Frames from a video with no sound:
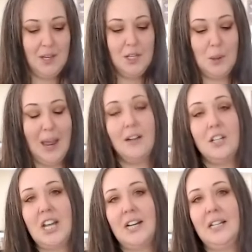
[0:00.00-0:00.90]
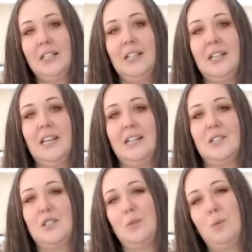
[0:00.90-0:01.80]
So energetically, it
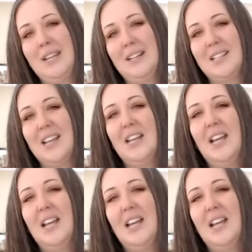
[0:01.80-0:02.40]
is sweet